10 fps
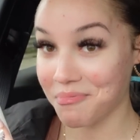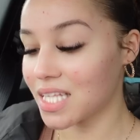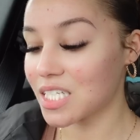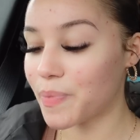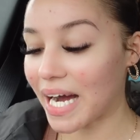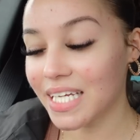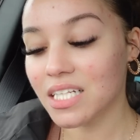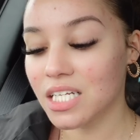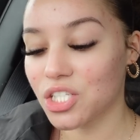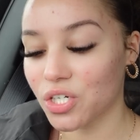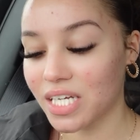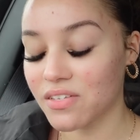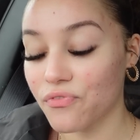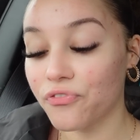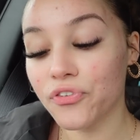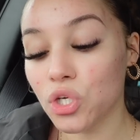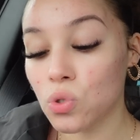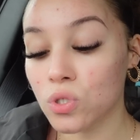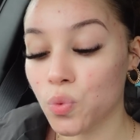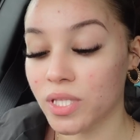This body cleanser is
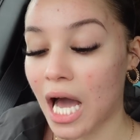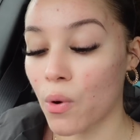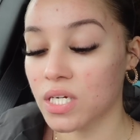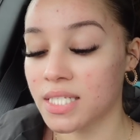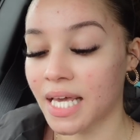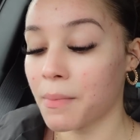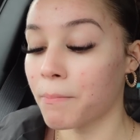infused with our St.